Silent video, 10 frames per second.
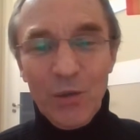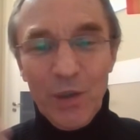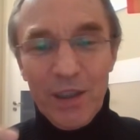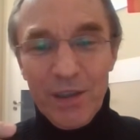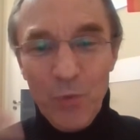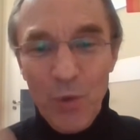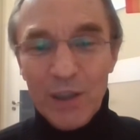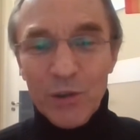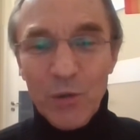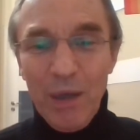the will
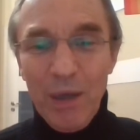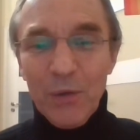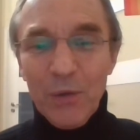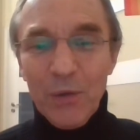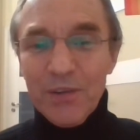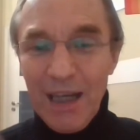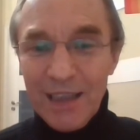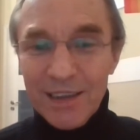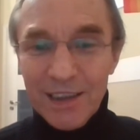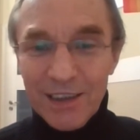to power
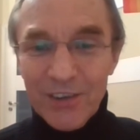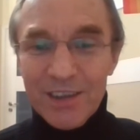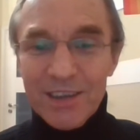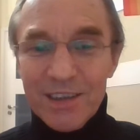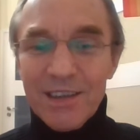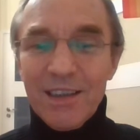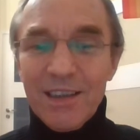of Christ.